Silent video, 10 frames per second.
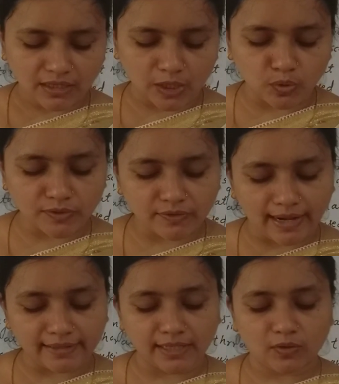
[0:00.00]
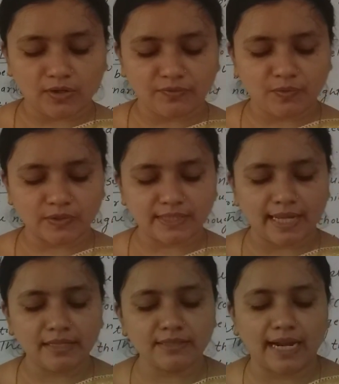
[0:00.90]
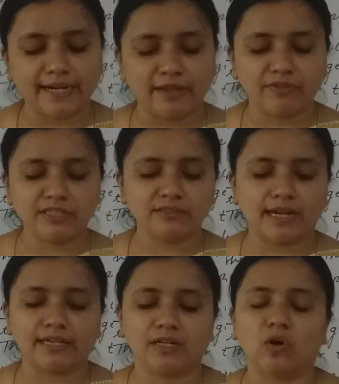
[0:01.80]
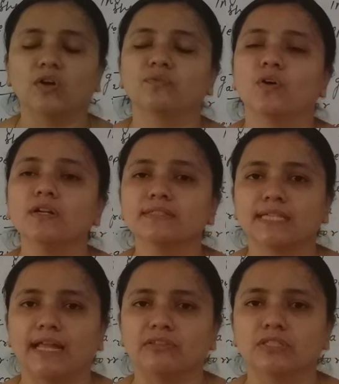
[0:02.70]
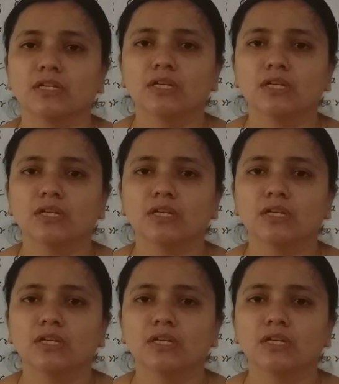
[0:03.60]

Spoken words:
a good track record for science, and average track record for science.